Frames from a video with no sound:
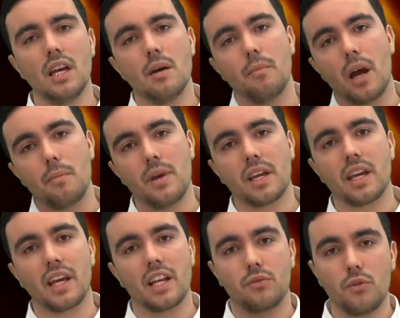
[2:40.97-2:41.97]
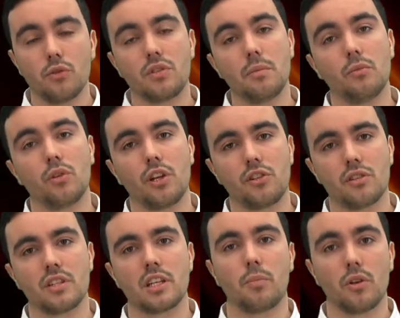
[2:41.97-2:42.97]
by making as few simulations
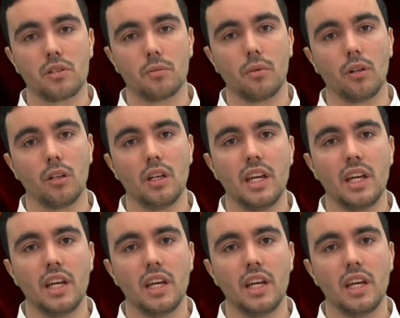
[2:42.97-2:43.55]
as possible,